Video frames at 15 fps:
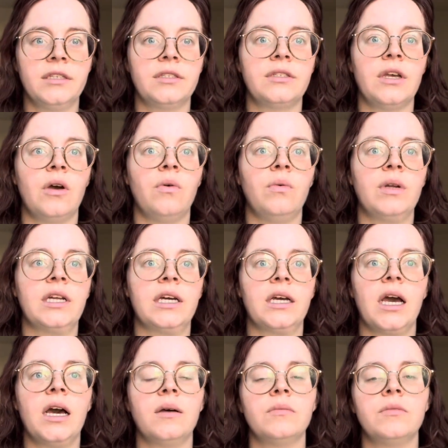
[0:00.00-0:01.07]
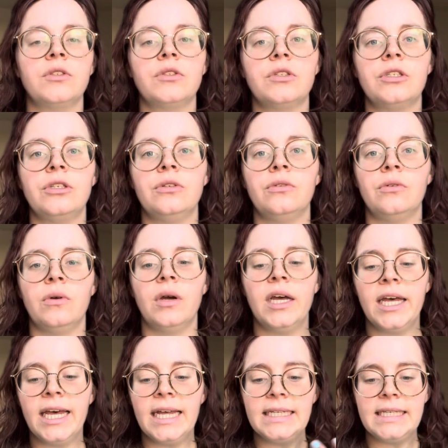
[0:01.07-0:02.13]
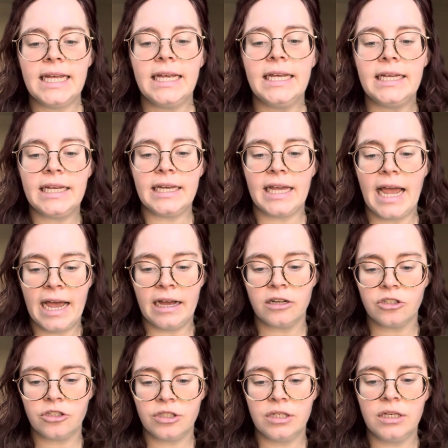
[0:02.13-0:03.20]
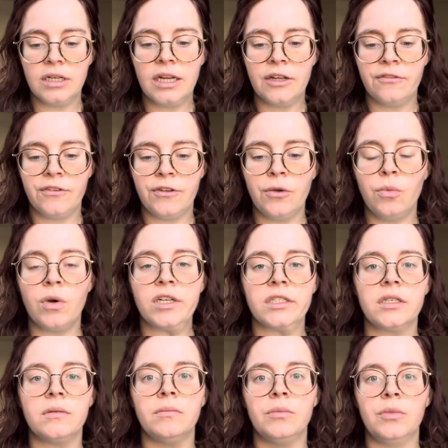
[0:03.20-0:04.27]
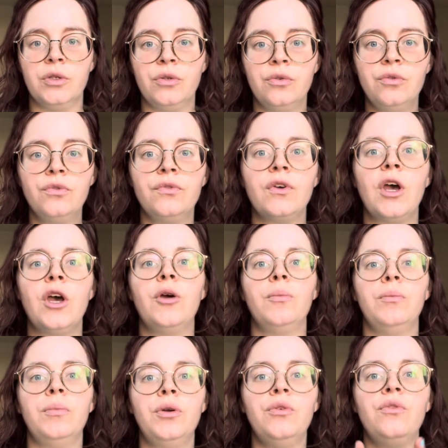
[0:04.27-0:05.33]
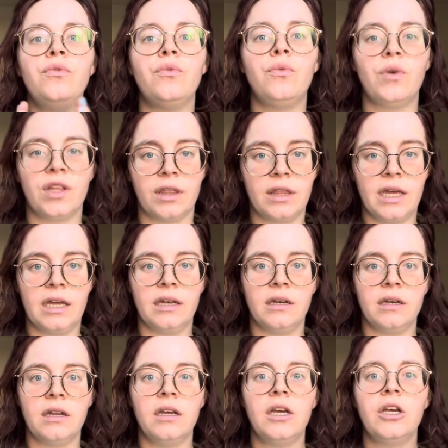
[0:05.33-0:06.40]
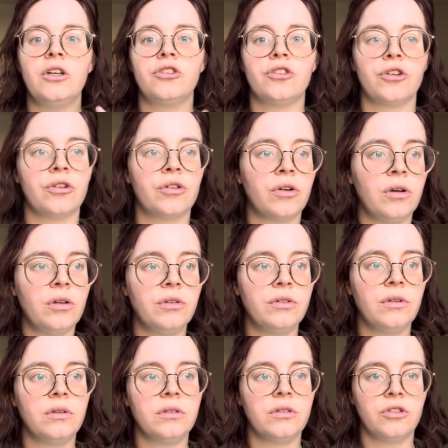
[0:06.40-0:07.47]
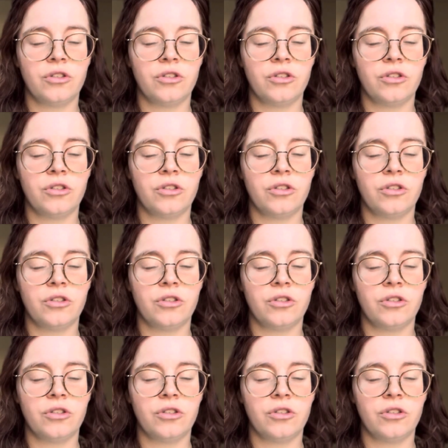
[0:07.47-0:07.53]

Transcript: So when it comes to taking action, if you want to move, move within. Journal